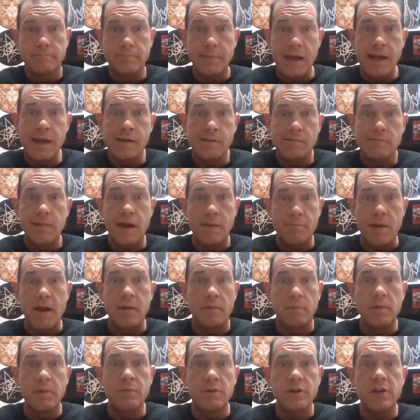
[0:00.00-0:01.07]
Yeah, I
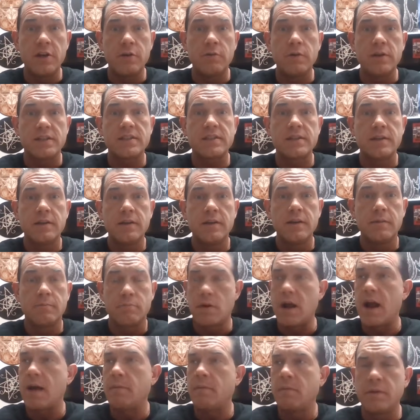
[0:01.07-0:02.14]
probably would do it.
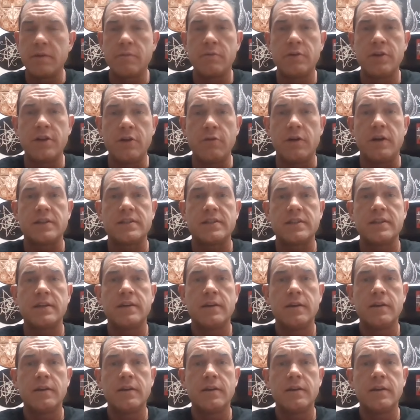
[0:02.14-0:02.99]
Probably would do it.